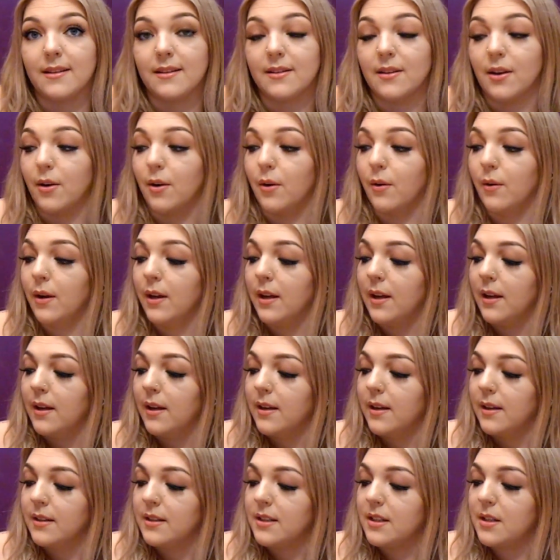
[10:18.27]
So
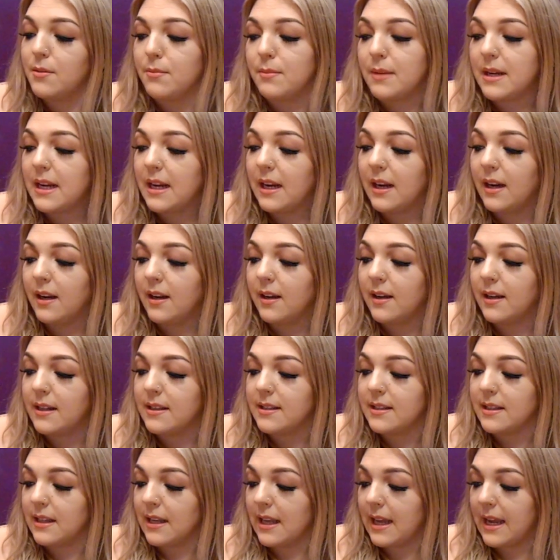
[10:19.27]
to me,
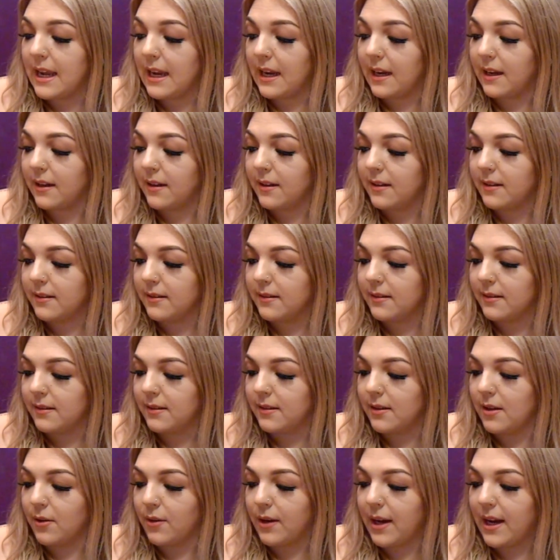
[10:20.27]
it's like,
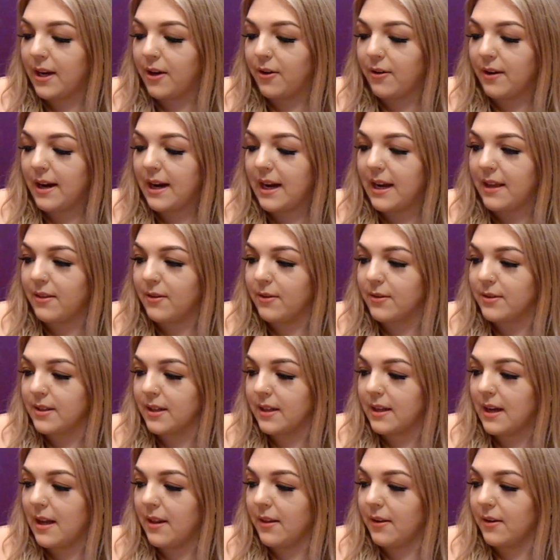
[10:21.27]
okay, great. There's
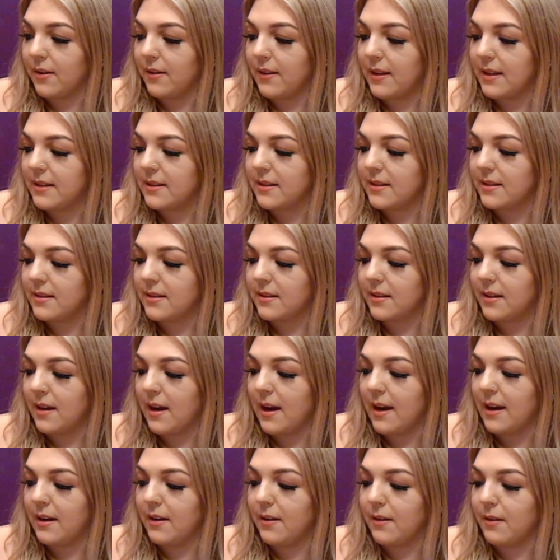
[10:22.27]
a color that's
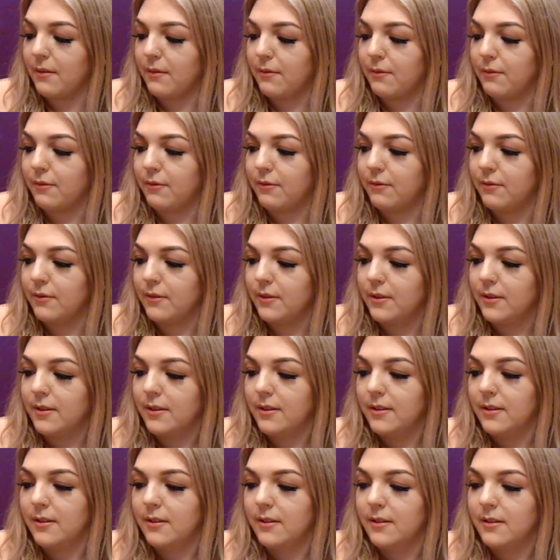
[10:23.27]
kind of
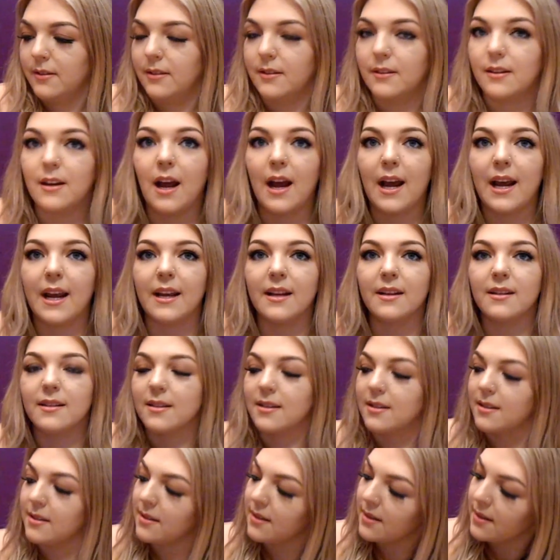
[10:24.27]

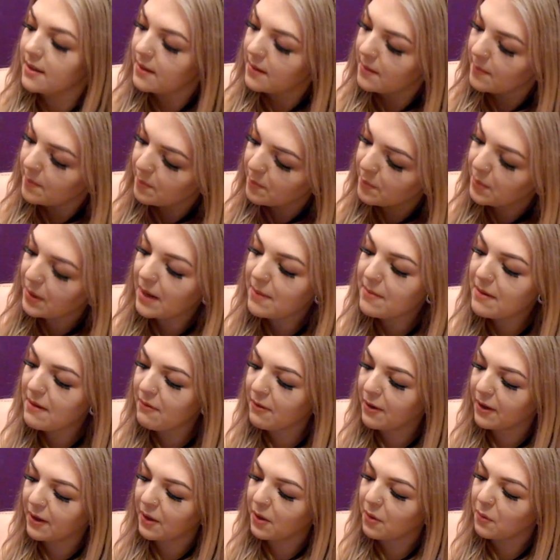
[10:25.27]
nice, but I'm
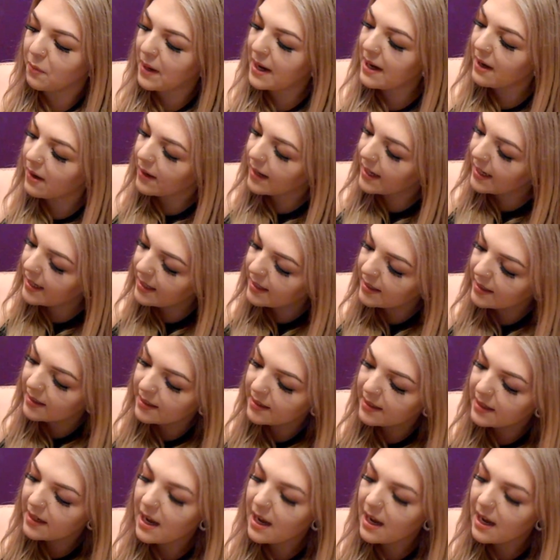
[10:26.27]
never gonna wear it.